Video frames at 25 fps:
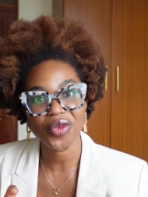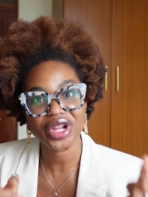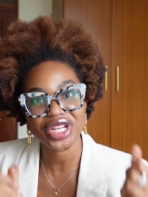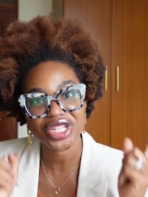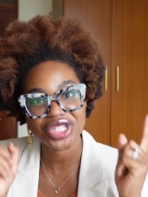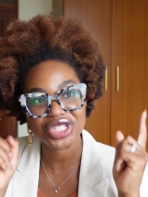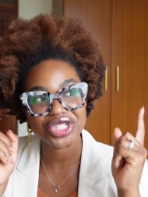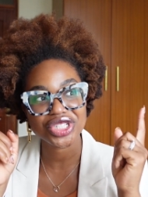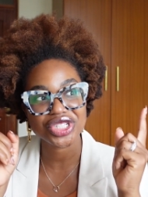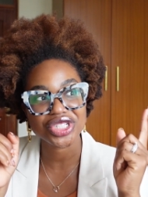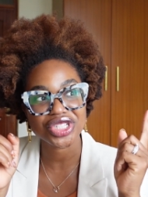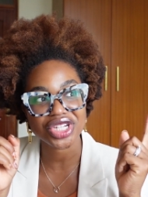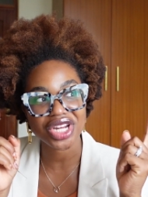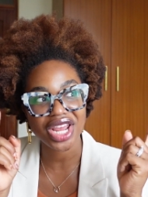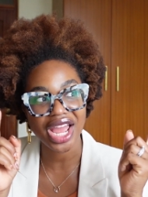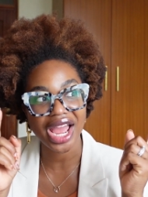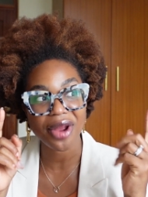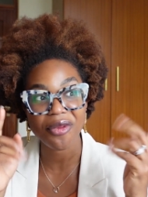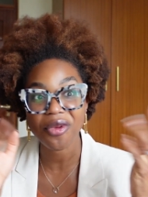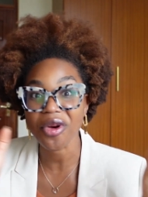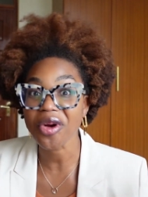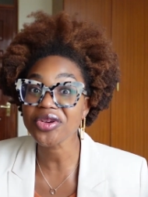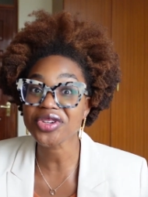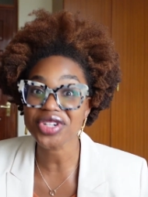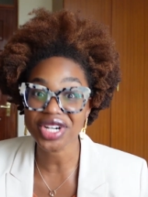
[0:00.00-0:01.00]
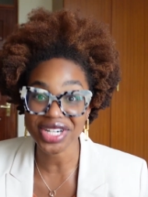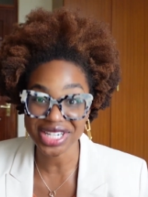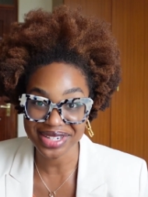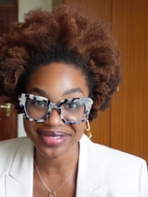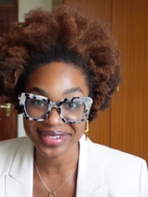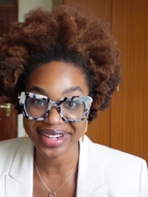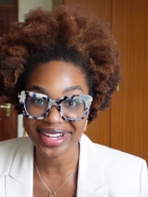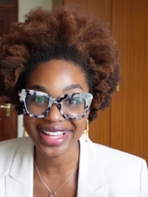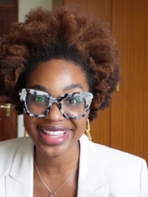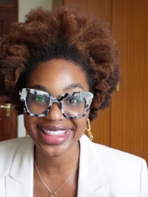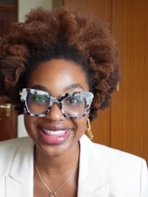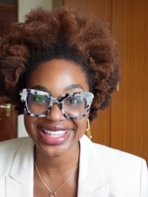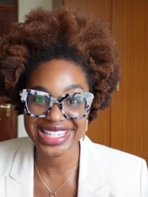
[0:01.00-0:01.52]
which I won't talk
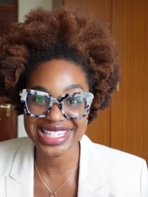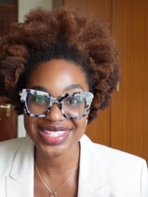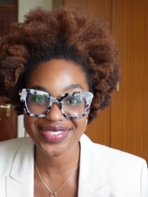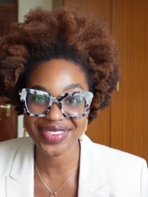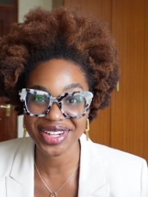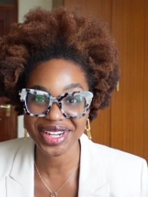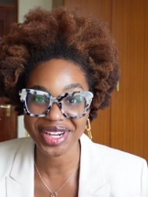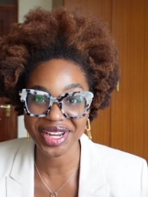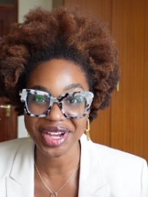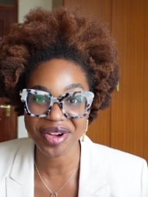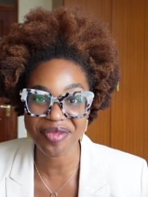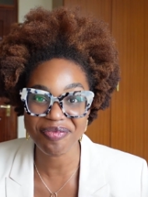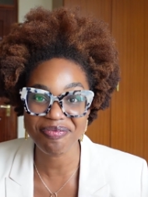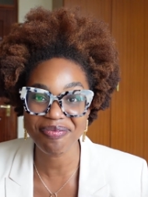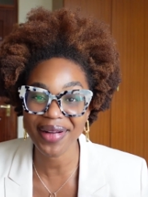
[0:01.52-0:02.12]
about in this video,